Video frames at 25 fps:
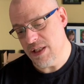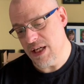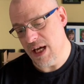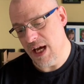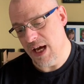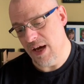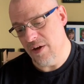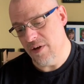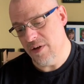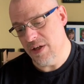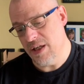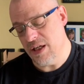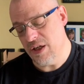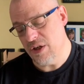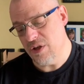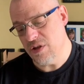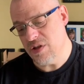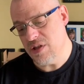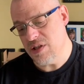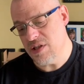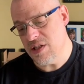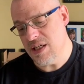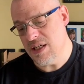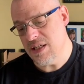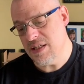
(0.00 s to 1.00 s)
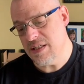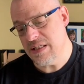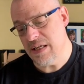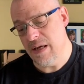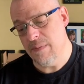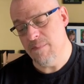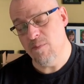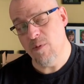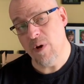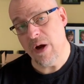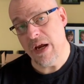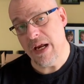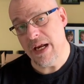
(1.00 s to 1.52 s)
town and could see
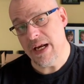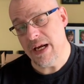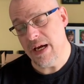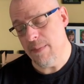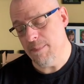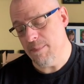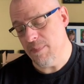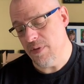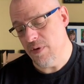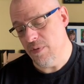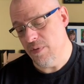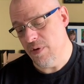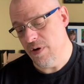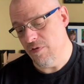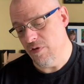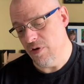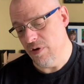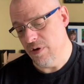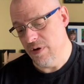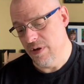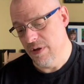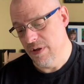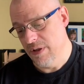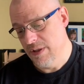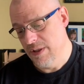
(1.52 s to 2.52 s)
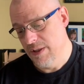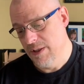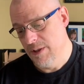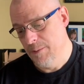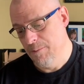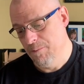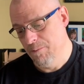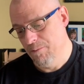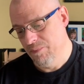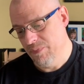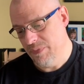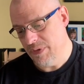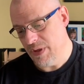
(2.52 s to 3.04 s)
some way up the river.
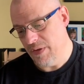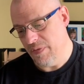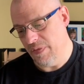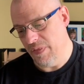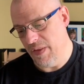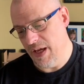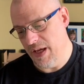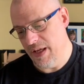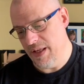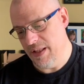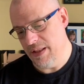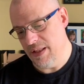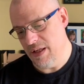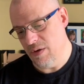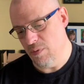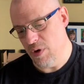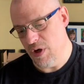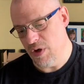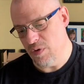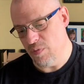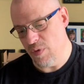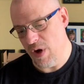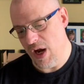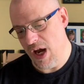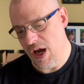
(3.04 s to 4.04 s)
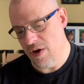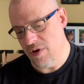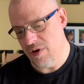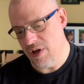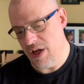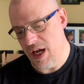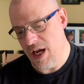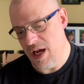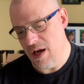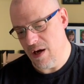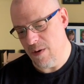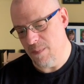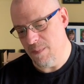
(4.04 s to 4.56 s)
Then they went round a
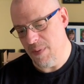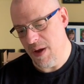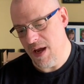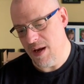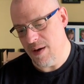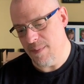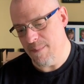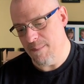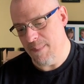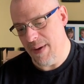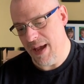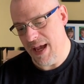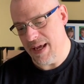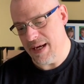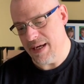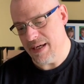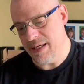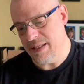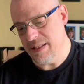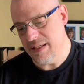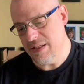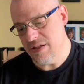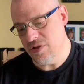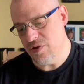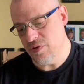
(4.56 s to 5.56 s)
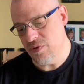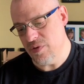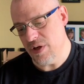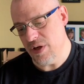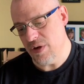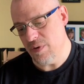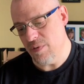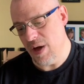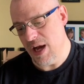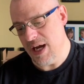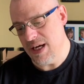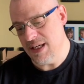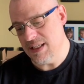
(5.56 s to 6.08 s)
hairpin bend to their
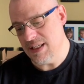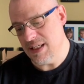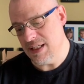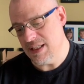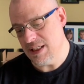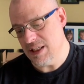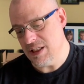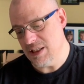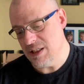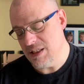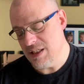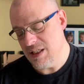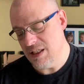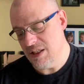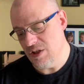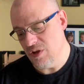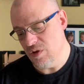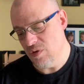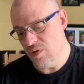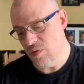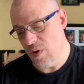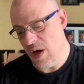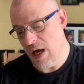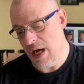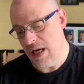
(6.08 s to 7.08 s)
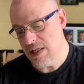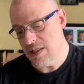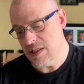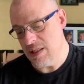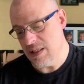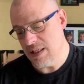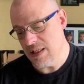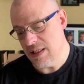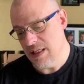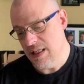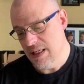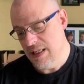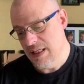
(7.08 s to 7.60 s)
right and continued
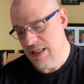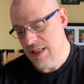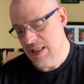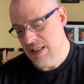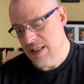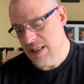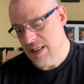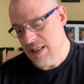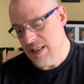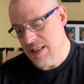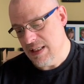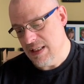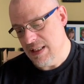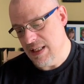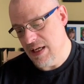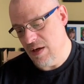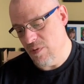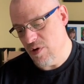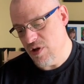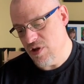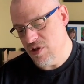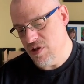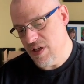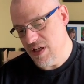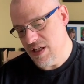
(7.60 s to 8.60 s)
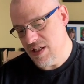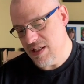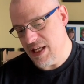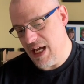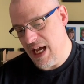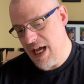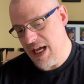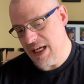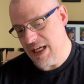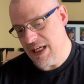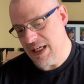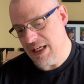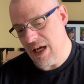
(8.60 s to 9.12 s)
rising. They were
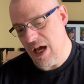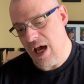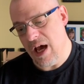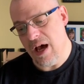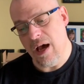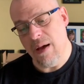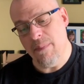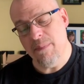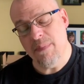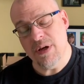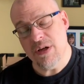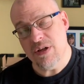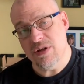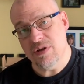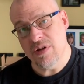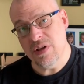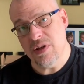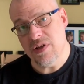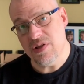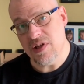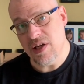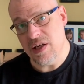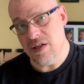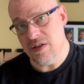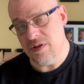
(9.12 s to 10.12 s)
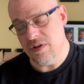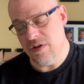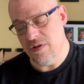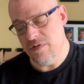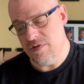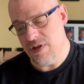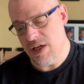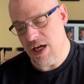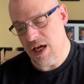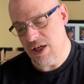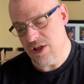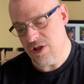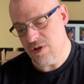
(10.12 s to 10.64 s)
zigzagging up to the center of
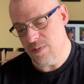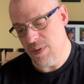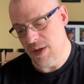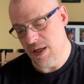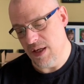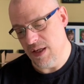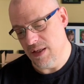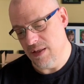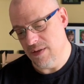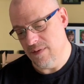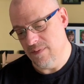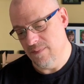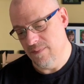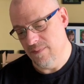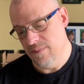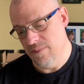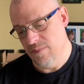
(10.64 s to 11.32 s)
Tashban.